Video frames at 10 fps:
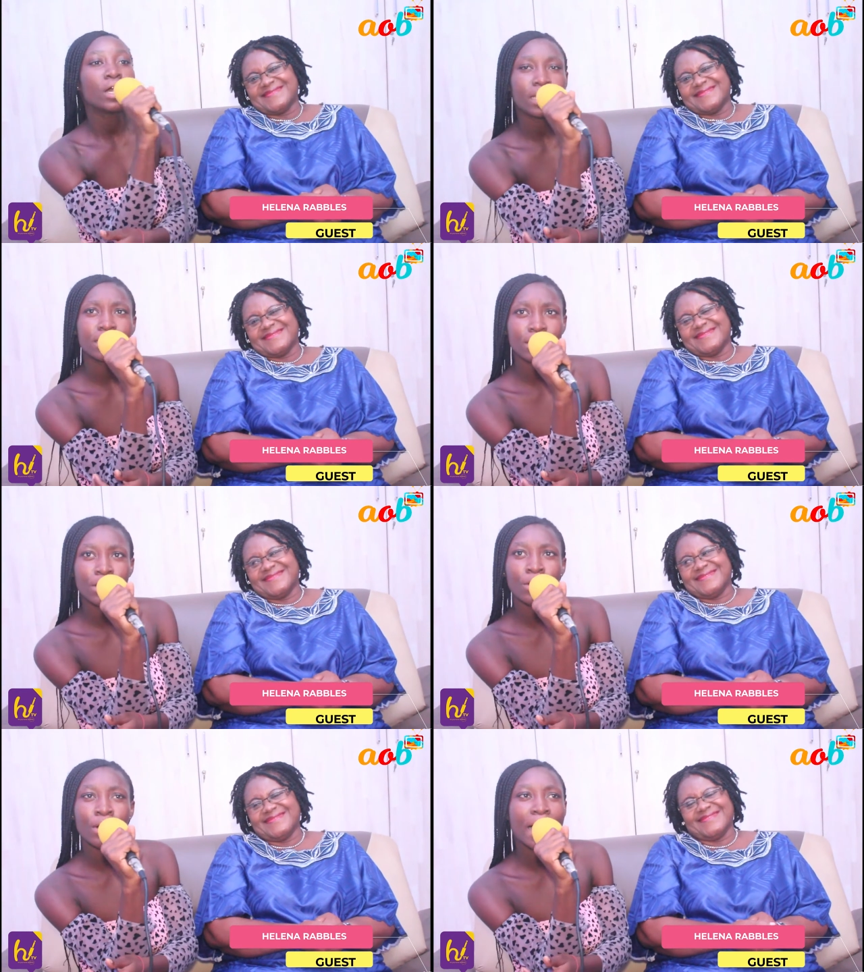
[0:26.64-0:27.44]
Speaker 1: Okay,
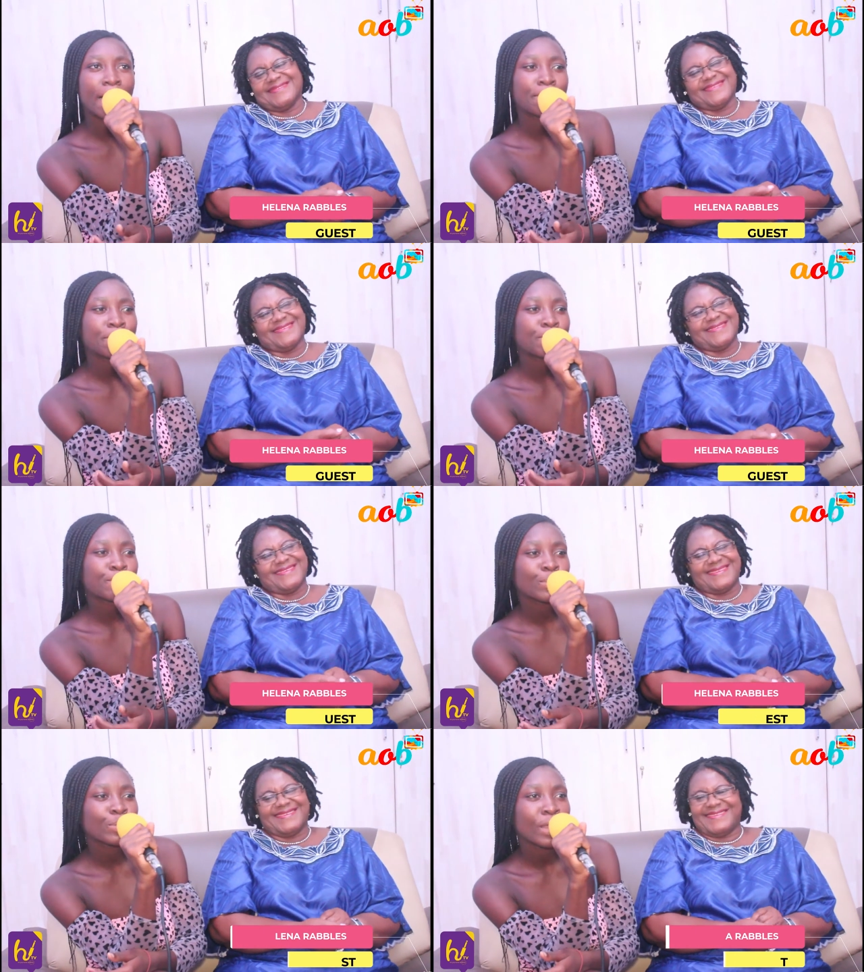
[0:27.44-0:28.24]
so
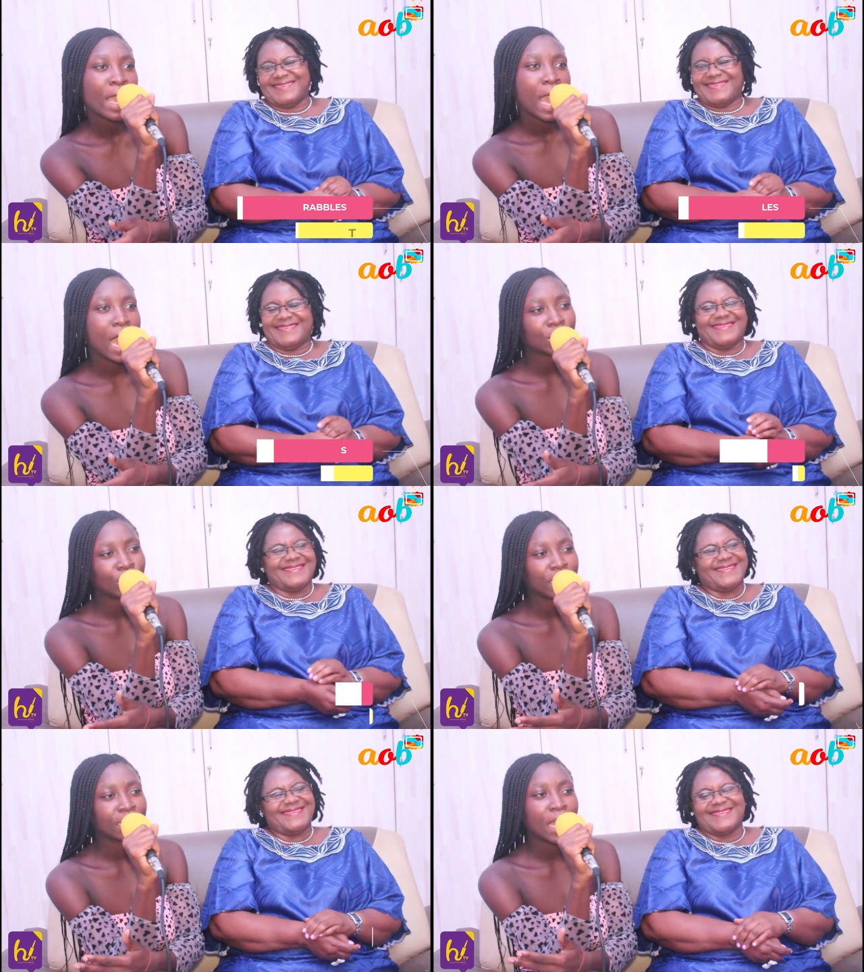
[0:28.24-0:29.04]
um,
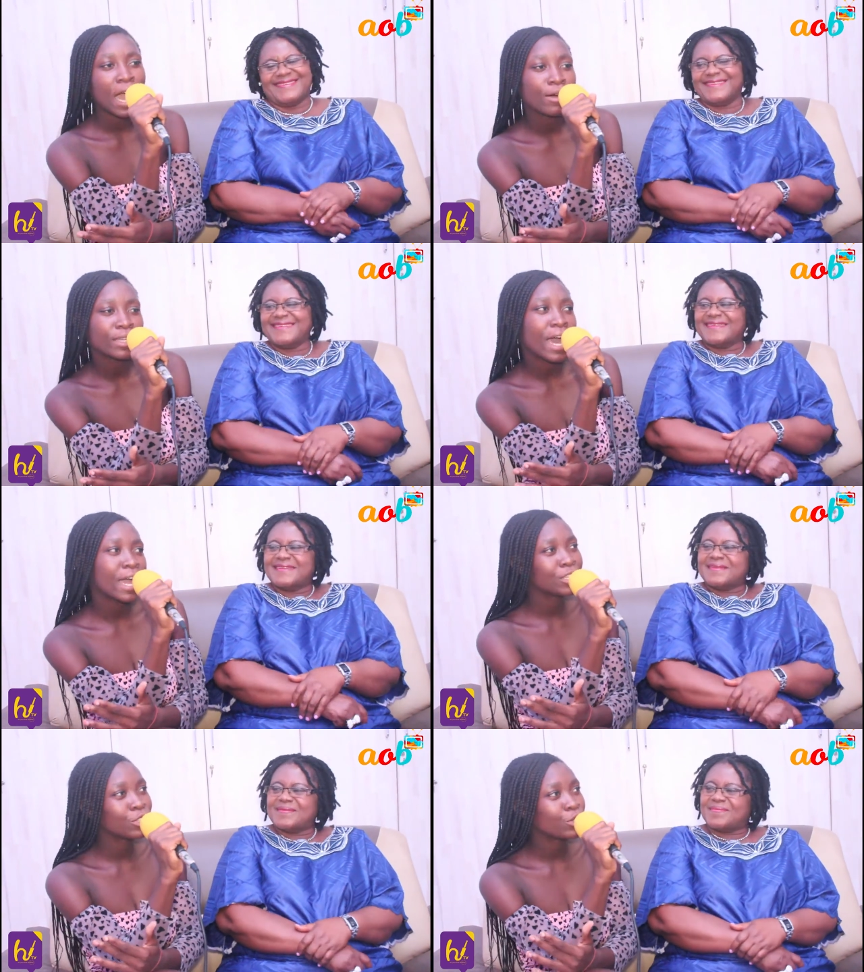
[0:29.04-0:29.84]
actually, I want to
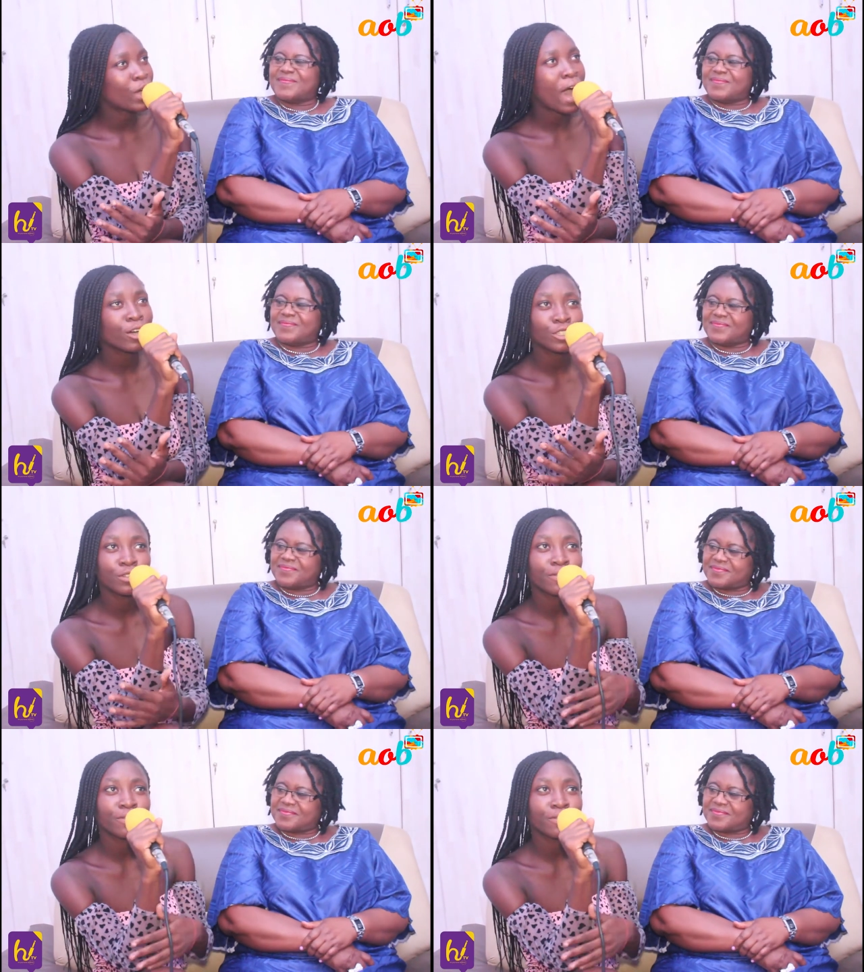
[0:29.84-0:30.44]
ask you, how do you